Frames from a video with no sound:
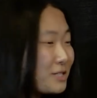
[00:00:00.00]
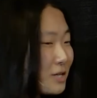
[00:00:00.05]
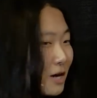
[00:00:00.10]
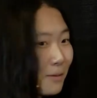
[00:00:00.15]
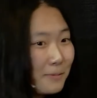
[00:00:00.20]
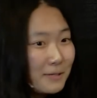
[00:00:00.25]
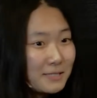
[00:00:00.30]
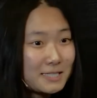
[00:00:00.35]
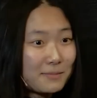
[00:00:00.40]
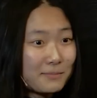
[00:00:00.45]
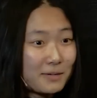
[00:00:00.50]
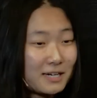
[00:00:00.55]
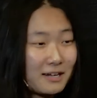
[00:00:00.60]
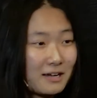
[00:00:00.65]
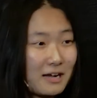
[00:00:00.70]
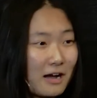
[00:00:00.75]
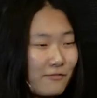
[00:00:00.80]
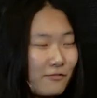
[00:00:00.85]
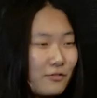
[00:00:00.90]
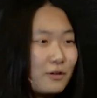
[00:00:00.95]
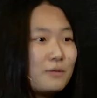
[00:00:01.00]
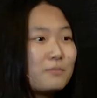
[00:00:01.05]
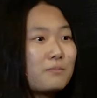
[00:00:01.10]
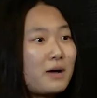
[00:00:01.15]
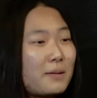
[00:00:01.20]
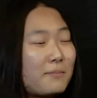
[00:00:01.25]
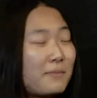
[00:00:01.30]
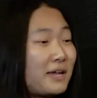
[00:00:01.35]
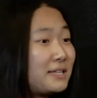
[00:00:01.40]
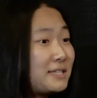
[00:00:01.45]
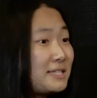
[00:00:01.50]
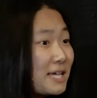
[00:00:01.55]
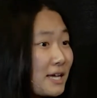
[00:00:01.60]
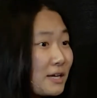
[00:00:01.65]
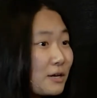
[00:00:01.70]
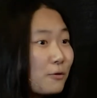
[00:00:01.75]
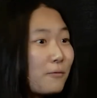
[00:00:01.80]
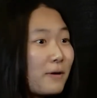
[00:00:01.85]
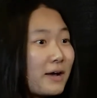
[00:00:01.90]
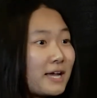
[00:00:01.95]
topics I'm going to cover: my main
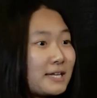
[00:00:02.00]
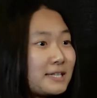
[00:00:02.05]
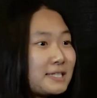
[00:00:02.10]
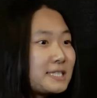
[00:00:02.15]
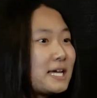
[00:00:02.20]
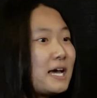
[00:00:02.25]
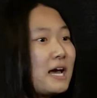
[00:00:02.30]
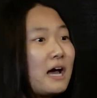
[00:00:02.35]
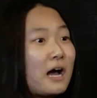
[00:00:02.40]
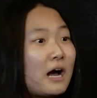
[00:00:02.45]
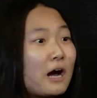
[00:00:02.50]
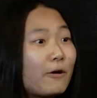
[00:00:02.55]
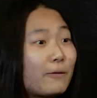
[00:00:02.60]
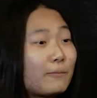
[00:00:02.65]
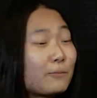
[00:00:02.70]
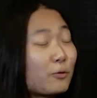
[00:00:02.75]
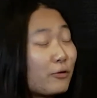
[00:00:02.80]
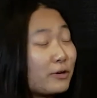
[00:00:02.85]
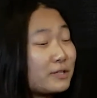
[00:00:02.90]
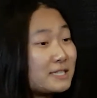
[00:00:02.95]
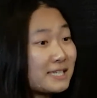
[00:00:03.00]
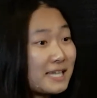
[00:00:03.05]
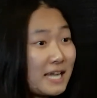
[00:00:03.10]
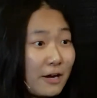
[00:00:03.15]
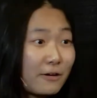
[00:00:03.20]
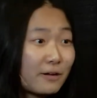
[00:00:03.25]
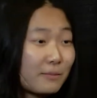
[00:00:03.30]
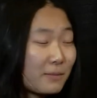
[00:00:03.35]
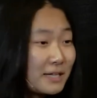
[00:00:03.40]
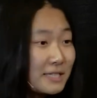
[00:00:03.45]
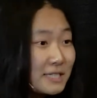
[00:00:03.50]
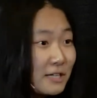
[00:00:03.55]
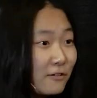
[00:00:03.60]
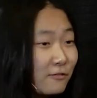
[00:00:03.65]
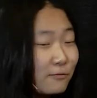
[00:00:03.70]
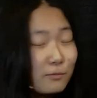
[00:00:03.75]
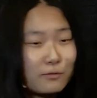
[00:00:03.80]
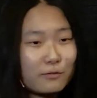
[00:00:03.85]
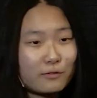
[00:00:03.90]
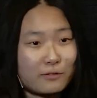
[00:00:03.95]
takeaways, how I'm going to carry myself
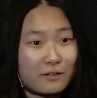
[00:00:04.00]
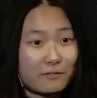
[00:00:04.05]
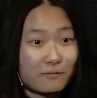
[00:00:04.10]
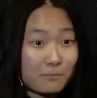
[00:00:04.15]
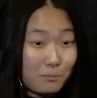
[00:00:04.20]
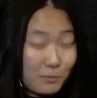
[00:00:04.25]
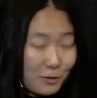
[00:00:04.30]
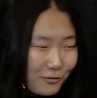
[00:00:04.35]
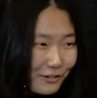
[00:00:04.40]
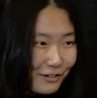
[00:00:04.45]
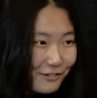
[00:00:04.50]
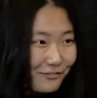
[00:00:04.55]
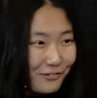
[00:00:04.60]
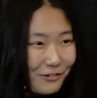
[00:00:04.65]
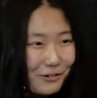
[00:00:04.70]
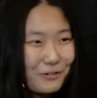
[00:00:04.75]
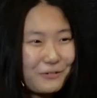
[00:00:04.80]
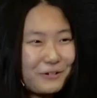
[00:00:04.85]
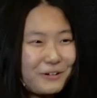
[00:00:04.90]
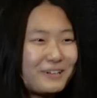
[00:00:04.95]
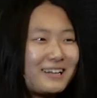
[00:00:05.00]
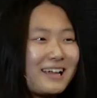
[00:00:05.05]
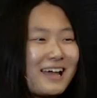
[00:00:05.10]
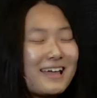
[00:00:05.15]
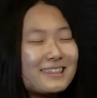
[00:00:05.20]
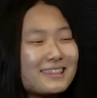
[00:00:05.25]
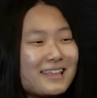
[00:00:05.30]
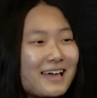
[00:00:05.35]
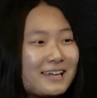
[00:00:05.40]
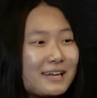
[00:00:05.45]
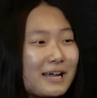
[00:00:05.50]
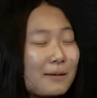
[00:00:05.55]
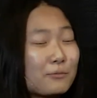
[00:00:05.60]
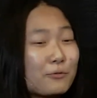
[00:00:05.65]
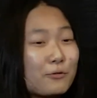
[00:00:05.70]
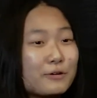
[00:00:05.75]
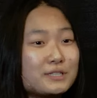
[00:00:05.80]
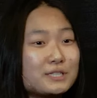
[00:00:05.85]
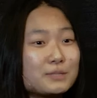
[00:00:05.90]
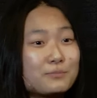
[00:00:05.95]
moving forward, and then I'm
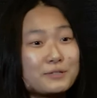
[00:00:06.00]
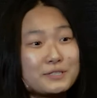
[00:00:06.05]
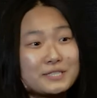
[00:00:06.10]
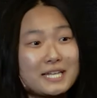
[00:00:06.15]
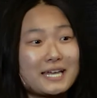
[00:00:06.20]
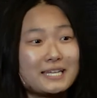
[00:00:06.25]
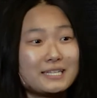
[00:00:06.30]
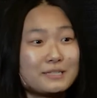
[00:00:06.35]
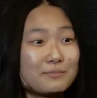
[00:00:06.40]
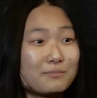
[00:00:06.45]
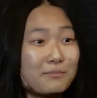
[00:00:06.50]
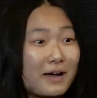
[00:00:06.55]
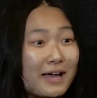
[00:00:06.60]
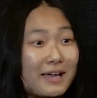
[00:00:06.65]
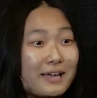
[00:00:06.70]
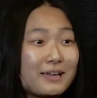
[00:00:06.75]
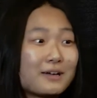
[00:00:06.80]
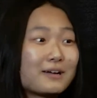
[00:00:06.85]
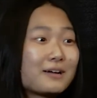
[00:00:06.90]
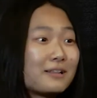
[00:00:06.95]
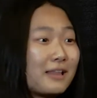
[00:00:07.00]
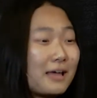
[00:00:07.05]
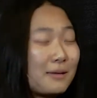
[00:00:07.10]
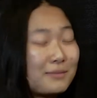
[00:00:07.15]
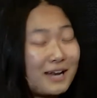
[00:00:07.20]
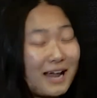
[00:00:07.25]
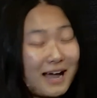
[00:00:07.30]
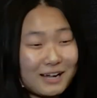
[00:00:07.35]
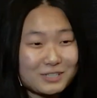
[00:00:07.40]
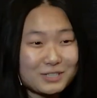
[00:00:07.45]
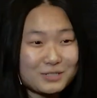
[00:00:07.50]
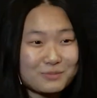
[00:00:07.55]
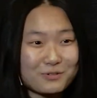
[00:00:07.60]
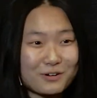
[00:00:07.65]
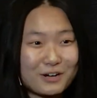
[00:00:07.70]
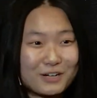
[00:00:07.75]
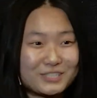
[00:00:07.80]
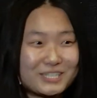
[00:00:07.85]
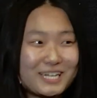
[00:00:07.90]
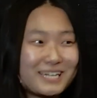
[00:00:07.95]
going to present my climate action
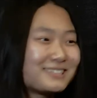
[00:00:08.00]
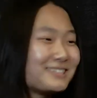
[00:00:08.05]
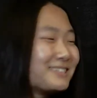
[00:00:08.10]
project.